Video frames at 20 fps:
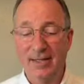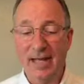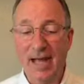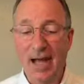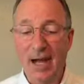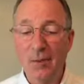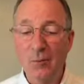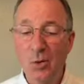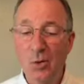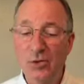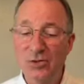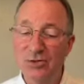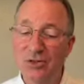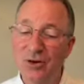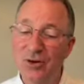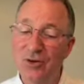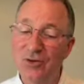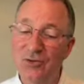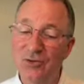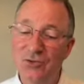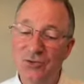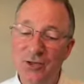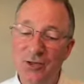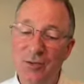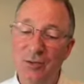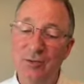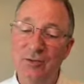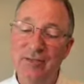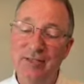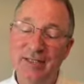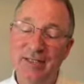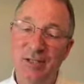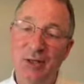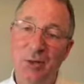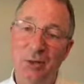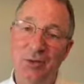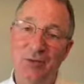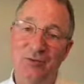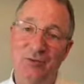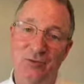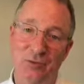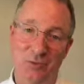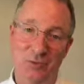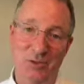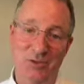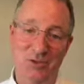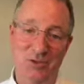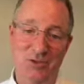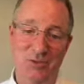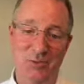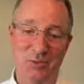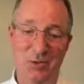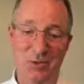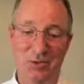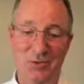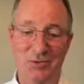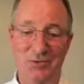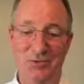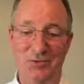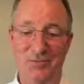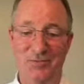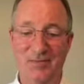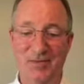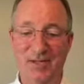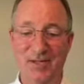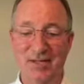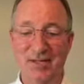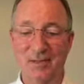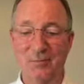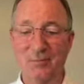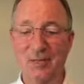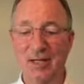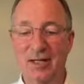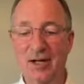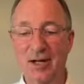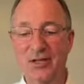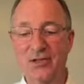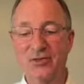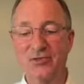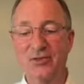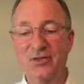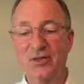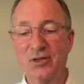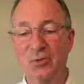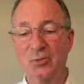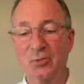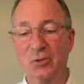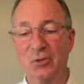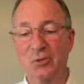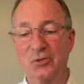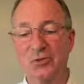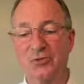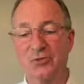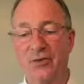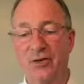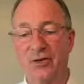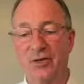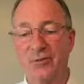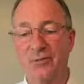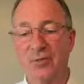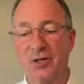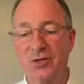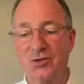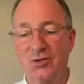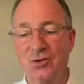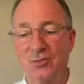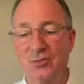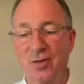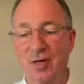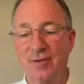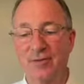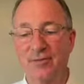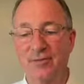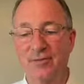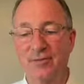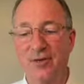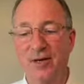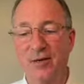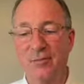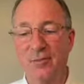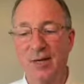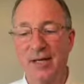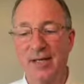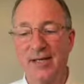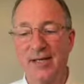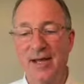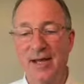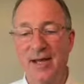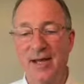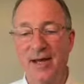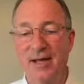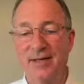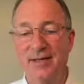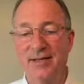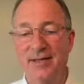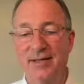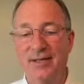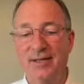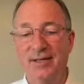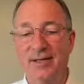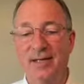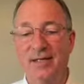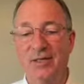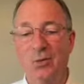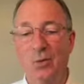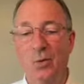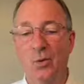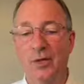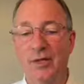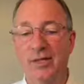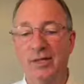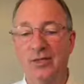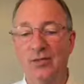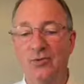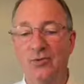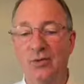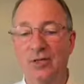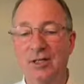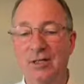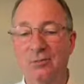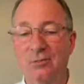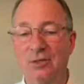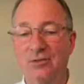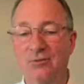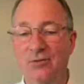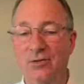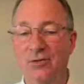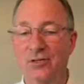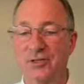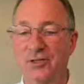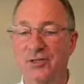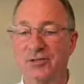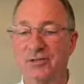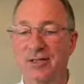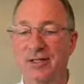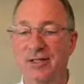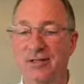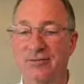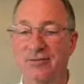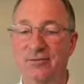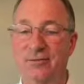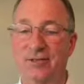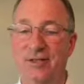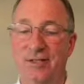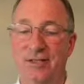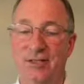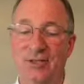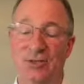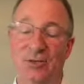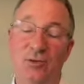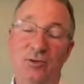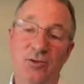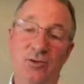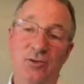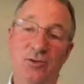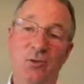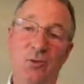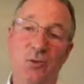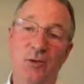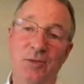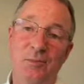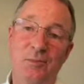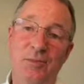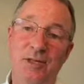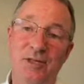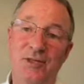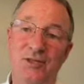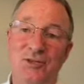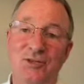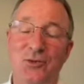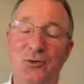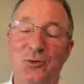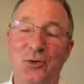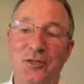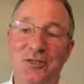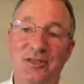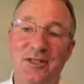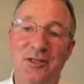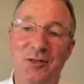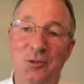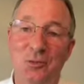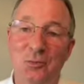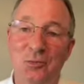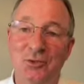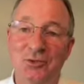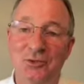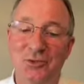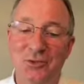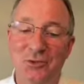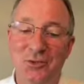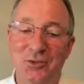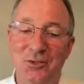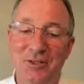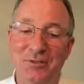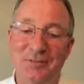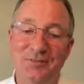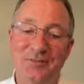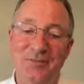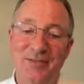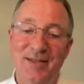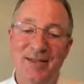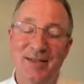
Cowboys aren't generally noted for being spiritual but God's fingerprint was very much on my on my dad and the way he trained me for this life. So this is one of many stories, and I hope you'll enjoy it.